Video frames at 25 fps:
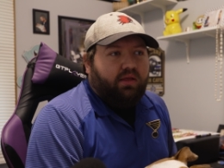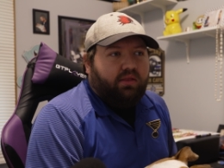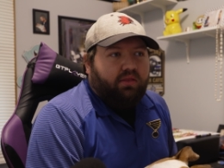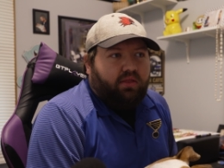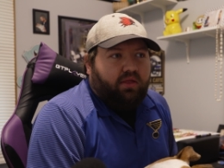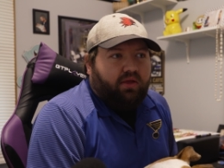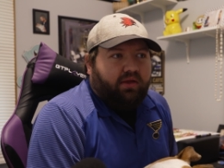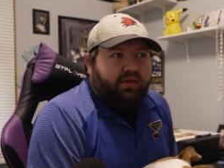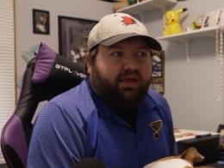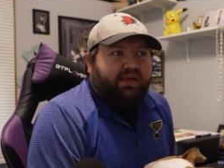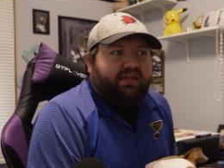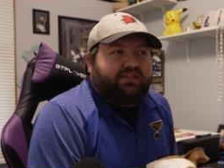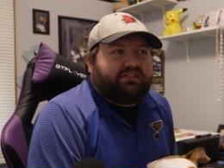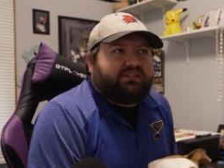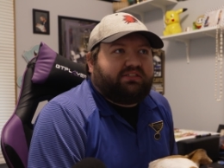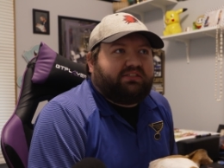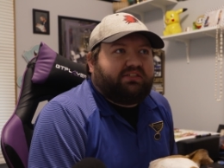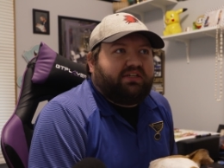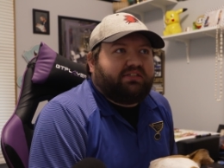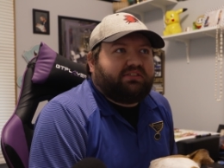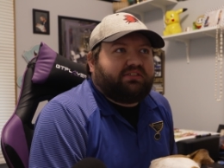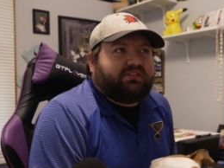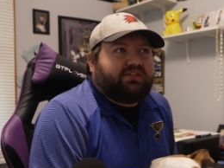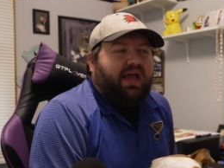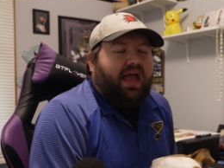Look, it's
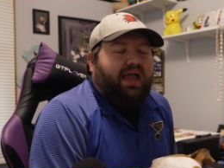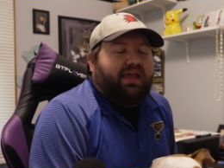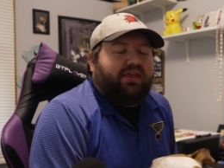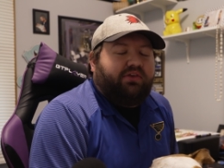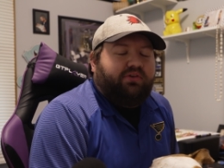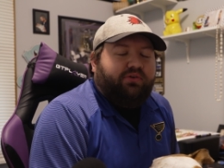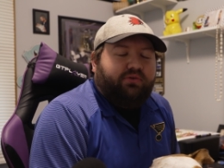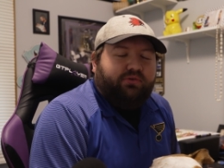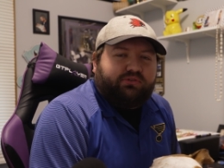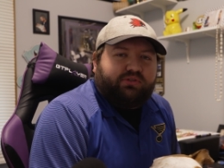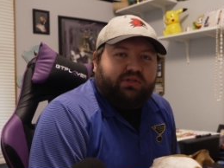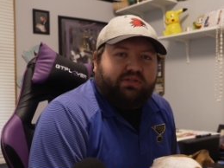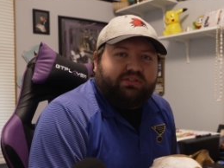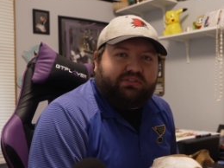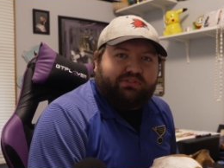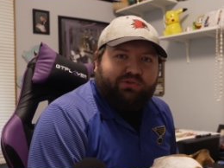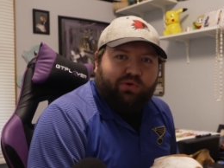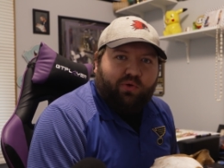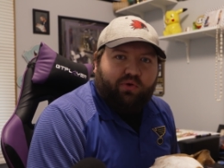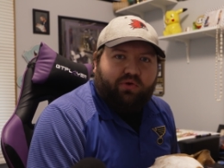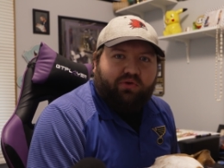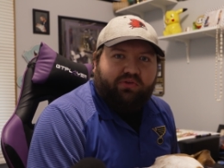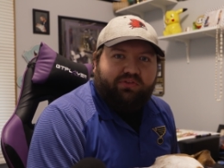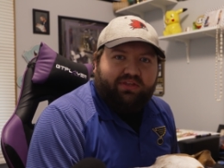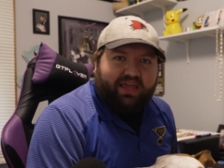just, I use
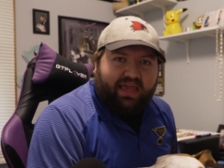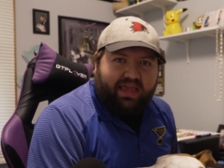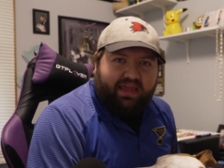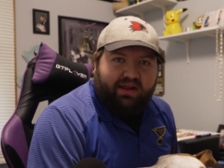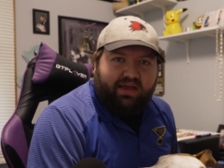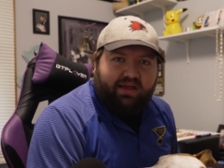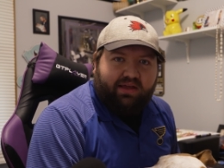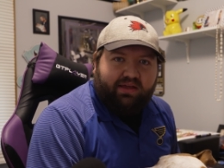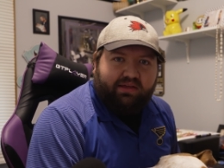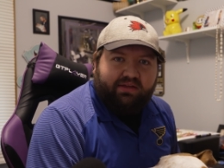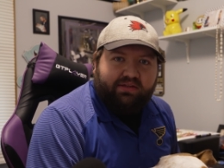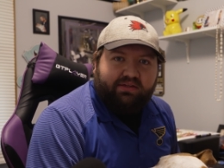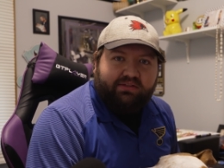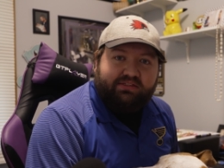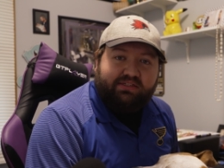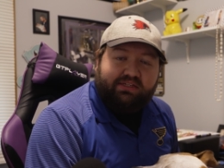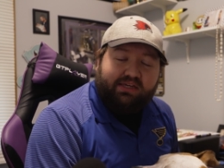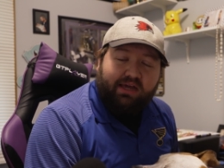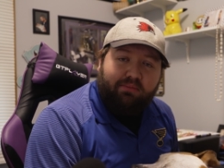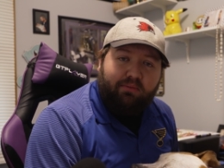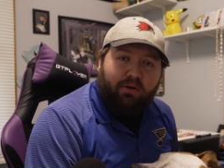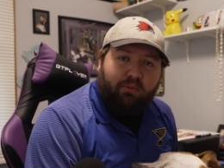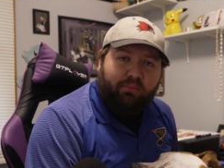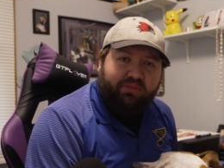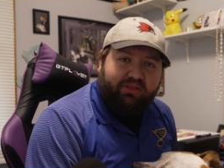historical data to
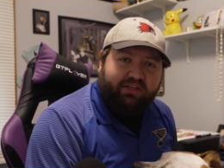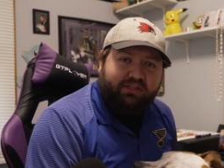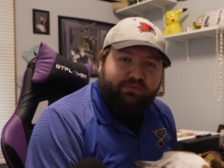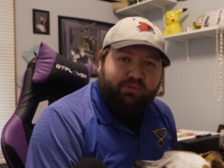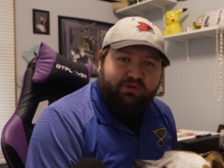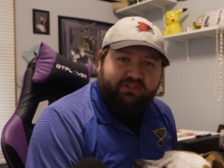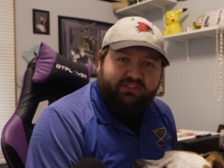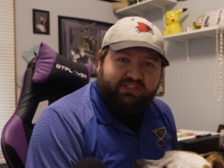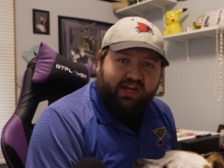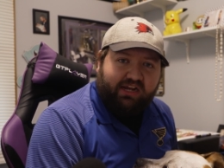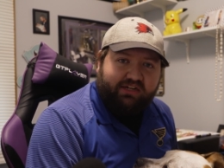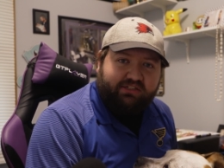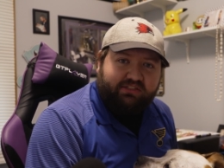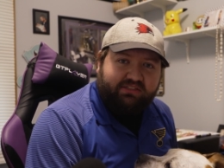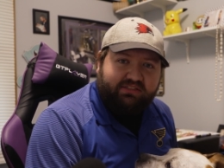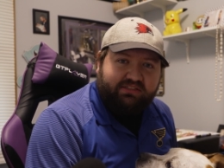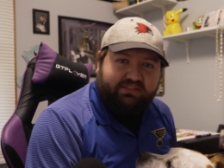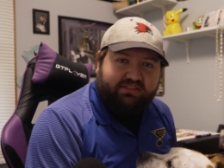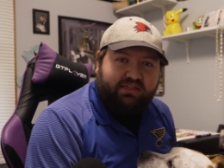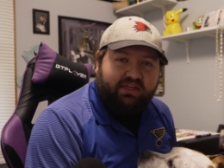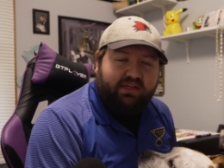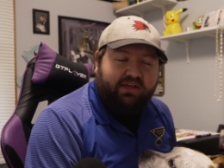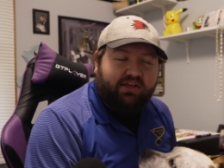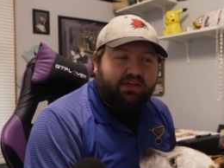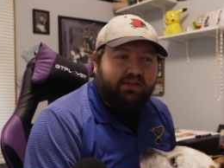come up with these
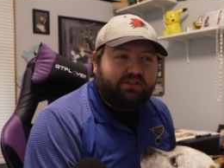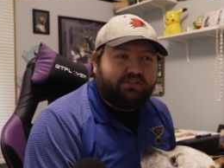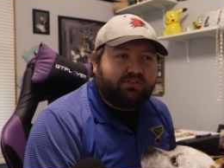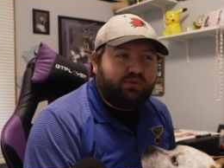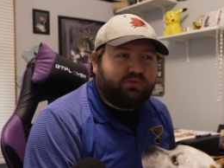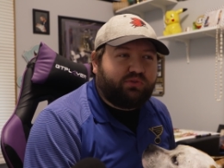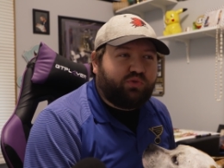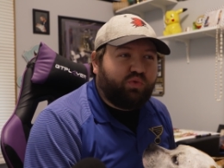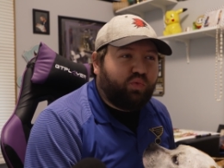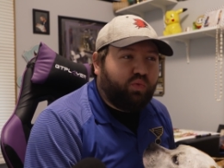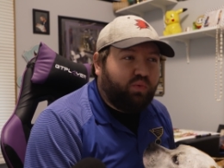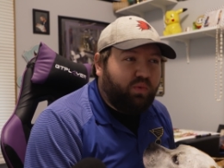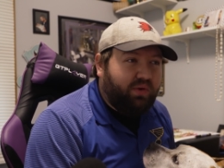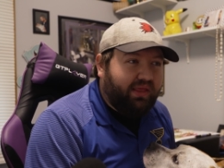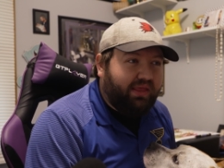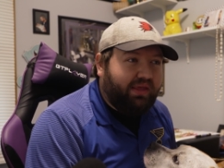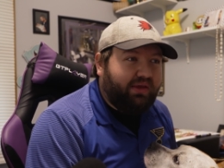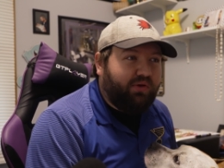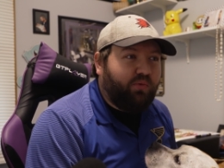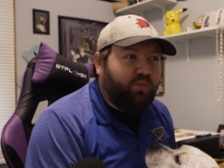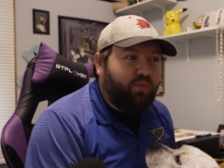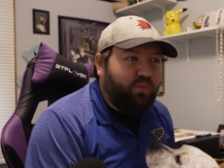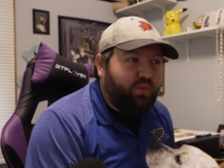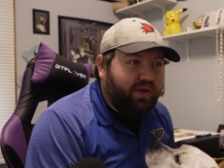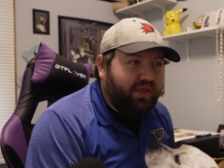projections, so it's
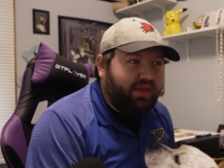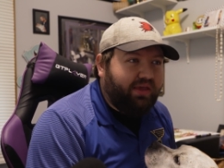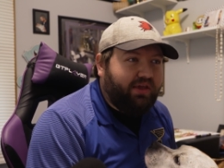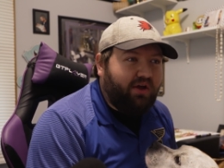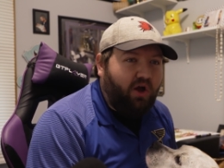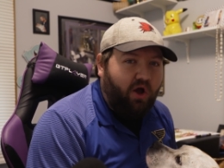really, really